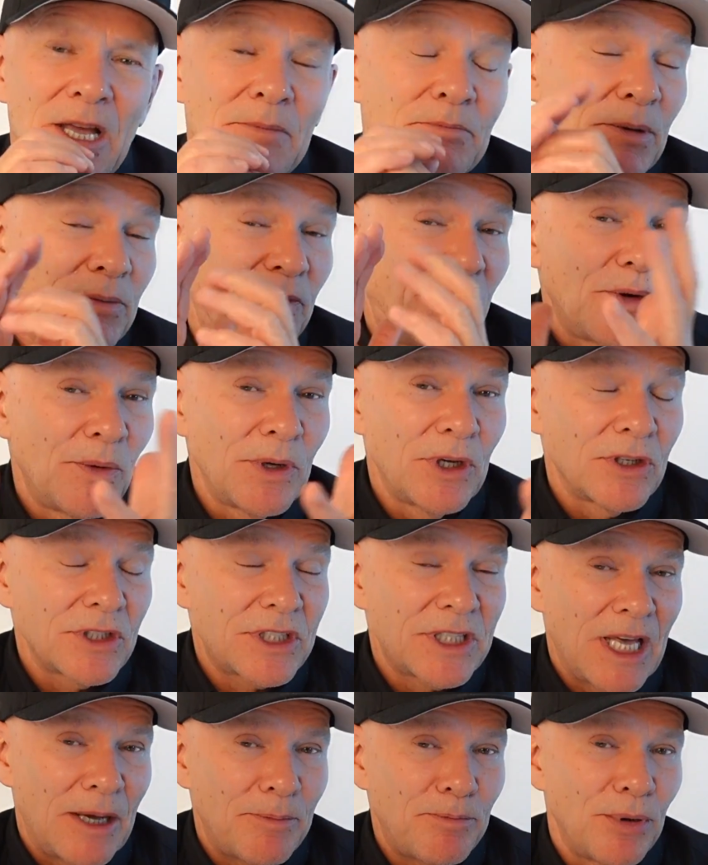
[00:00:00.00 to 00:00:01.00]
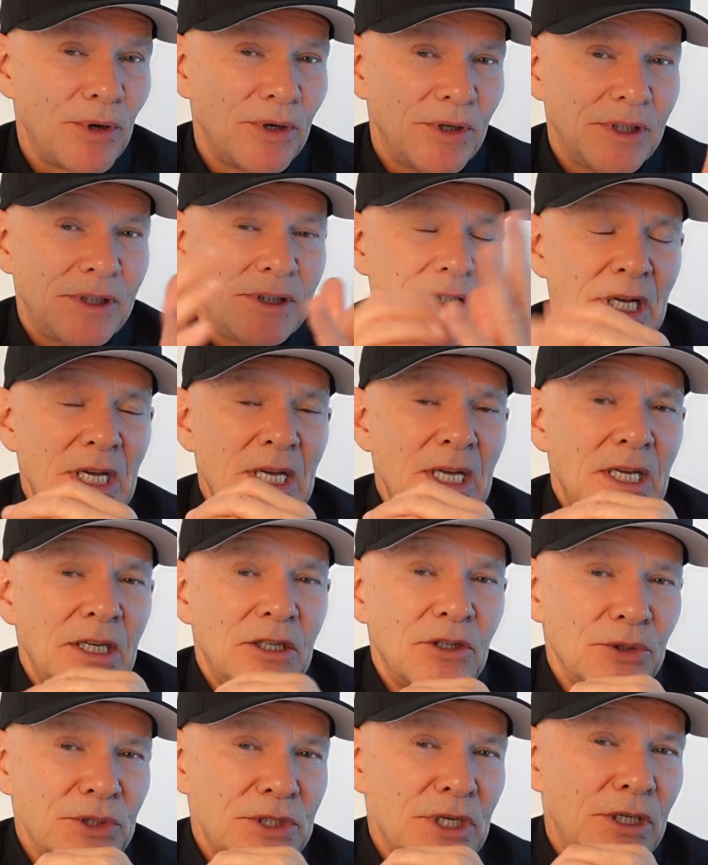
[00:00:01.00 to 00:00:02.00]
But before we got to that point,
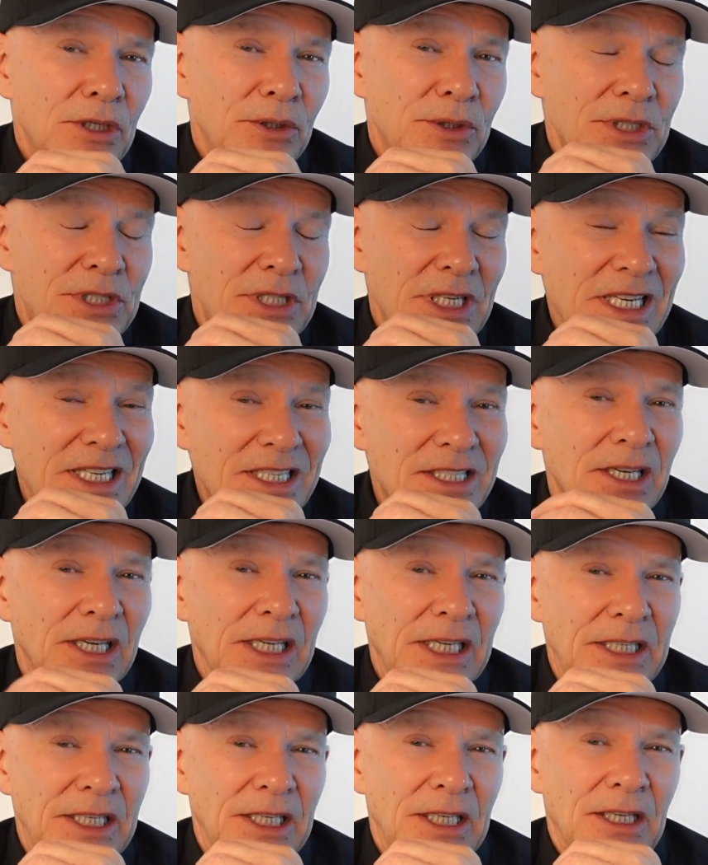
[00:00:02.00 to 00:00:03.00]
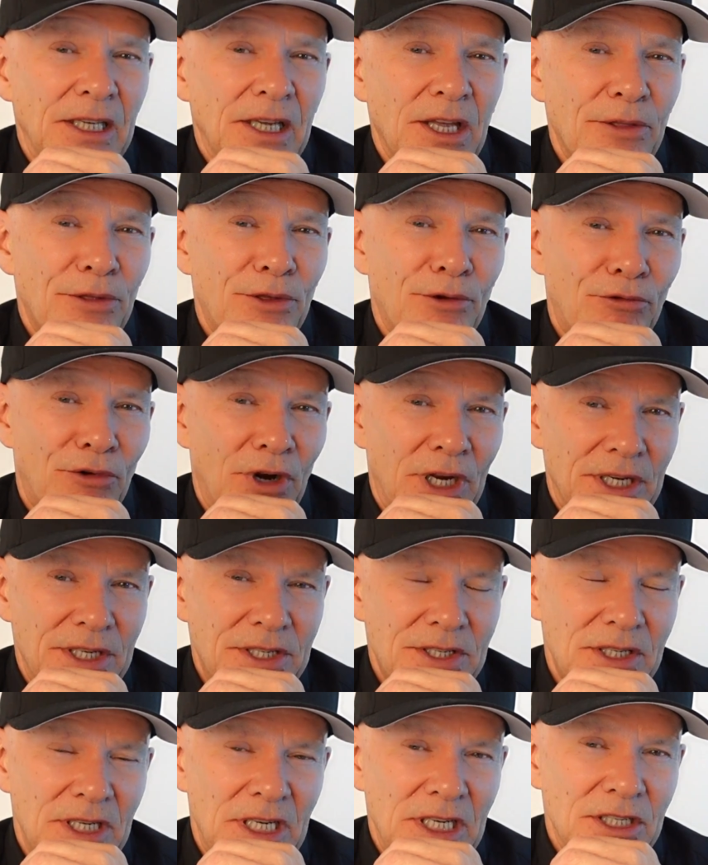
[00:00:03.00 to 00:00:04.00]
of course, Lewis is leading the
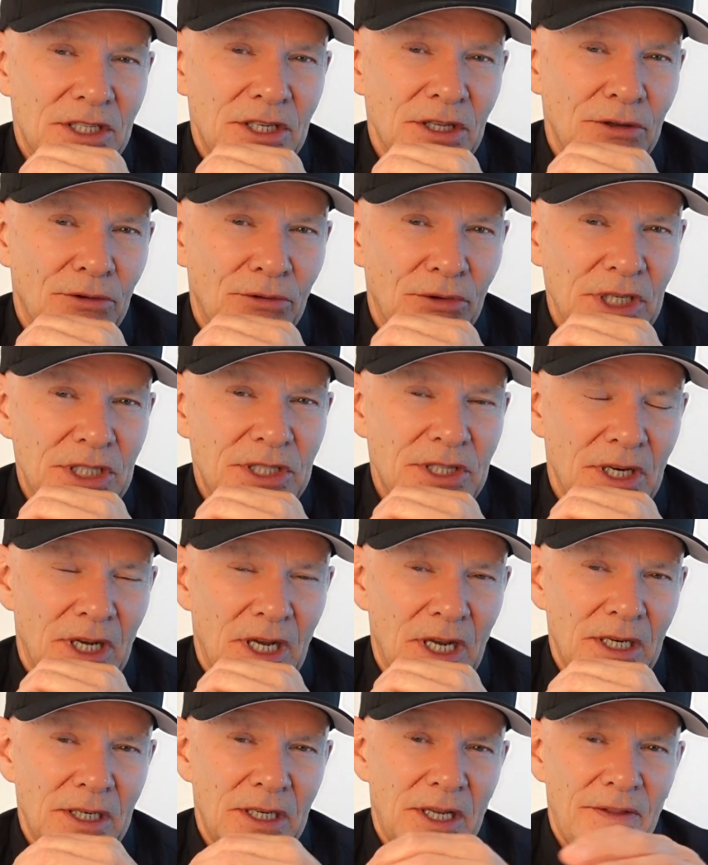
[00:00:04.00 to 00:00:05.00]
race into the restart.